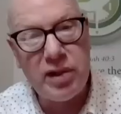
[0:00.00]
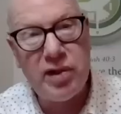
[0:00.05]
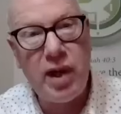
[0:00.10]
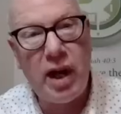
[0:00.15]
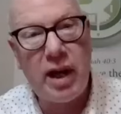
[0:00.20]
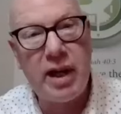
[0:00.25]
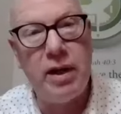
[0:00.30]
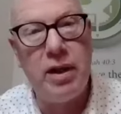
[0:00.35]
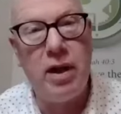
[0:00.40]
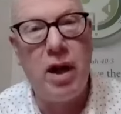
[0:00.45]
a
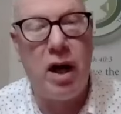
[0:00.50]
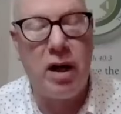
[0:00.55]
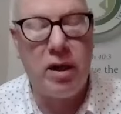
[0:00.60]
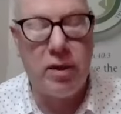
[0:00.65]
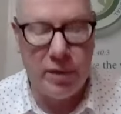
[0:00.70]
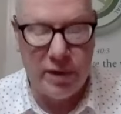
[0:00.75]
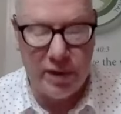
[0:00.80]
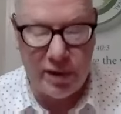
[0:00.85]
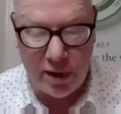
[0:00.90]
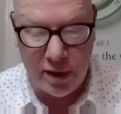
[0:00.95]
second
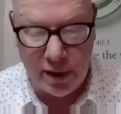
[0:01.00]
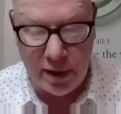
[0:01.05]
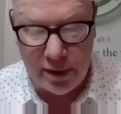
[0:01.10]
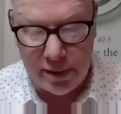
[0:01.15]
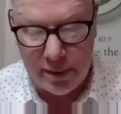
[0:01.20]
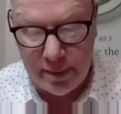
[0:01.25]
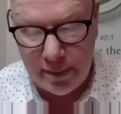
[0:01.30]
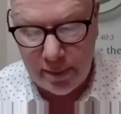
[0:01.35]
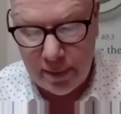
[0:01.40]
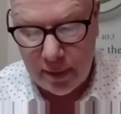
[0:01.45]
knock was
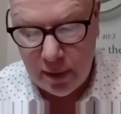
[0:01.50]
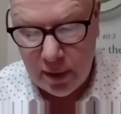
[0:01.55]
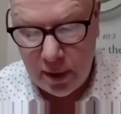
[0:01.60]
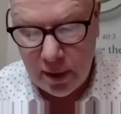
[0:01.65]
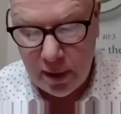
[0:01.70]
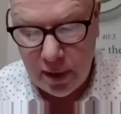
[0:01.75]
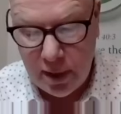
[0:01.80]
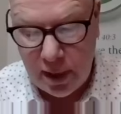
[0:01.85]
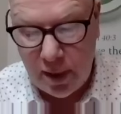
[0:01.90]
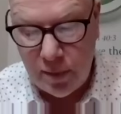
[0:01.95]
heard.
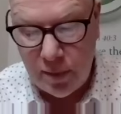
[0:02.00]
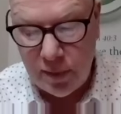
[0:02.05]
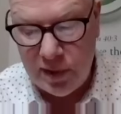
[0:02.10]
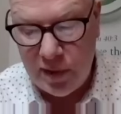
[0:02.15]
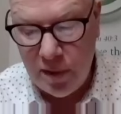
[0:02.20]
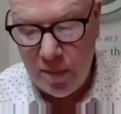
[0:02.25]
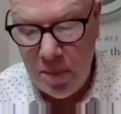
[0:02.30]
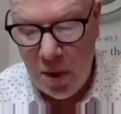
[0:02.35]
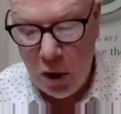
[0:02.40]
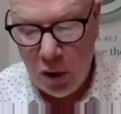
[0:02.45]
It
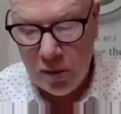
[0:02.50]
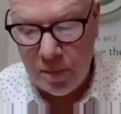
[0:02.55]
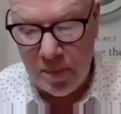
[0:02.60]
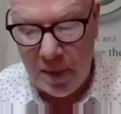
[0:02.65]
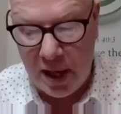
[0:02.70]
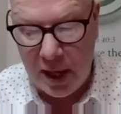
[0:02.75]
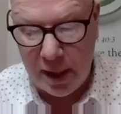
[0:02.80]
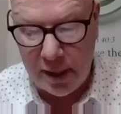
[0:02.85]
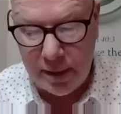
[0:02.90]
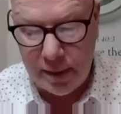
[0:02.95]
was the
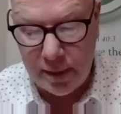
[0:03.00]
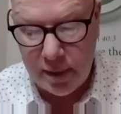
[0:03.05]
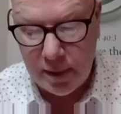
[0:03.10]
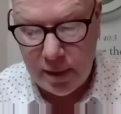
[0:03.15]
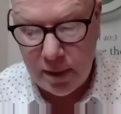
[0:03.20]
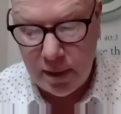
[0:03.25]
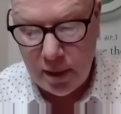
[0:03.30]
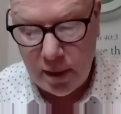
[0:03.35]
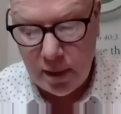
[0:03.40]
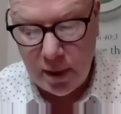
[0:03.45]
milkman.
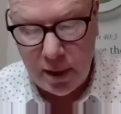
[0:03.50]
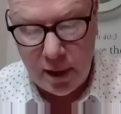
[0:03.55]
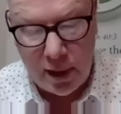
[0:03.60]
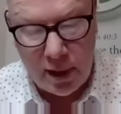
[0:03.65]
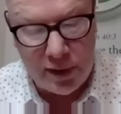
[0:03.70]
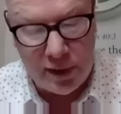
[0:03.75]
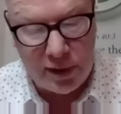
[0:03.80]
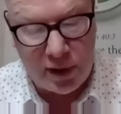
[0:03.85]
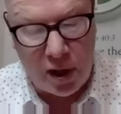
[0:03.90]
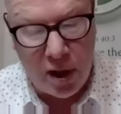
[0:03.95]

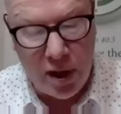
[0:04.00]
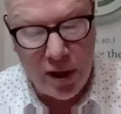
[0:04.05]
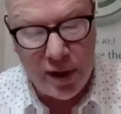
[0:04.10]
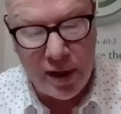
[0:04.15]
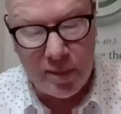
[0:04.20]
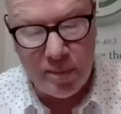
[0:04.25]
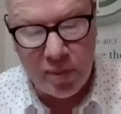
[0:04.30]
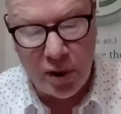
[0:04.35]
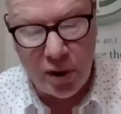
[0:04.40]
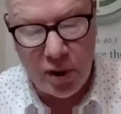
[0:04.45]
His
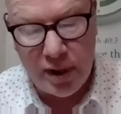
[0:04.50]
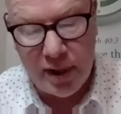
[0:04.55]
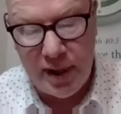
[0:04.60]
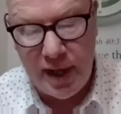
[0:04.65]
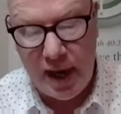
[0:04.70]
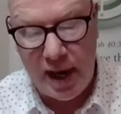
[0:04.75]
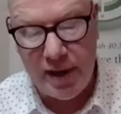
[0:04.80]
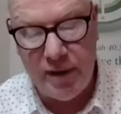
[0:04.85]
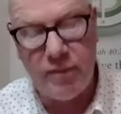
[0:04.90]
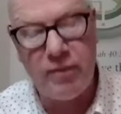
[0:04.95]
cart had broken
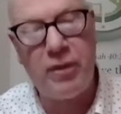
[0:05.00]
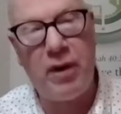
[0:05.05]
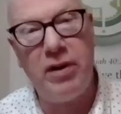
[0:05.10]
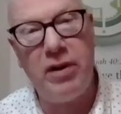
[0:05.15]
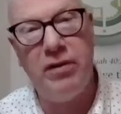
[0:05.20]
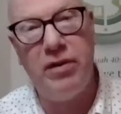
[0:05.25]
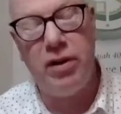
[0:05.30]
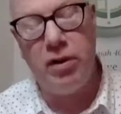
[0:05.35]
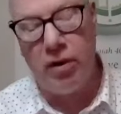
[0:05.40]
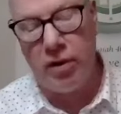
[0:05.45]
down in
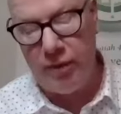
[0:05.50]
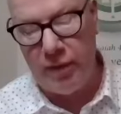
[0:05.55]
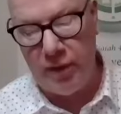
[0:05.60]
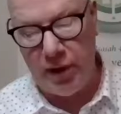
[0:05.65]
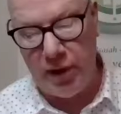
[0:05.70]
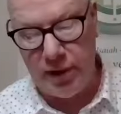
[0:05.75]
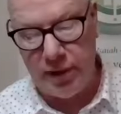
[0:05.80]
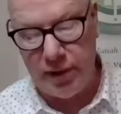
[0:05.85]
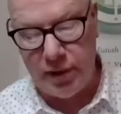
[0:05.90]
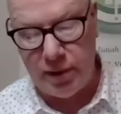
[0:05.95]
front of the
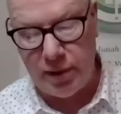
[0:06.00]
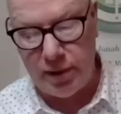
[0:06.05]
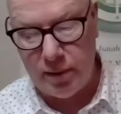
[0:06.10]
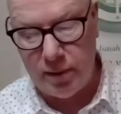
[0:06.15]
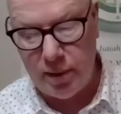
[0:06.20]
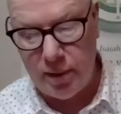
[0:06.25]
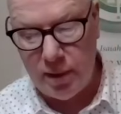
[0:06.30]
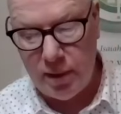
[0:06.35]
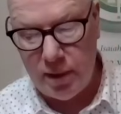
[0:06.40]
orphanage.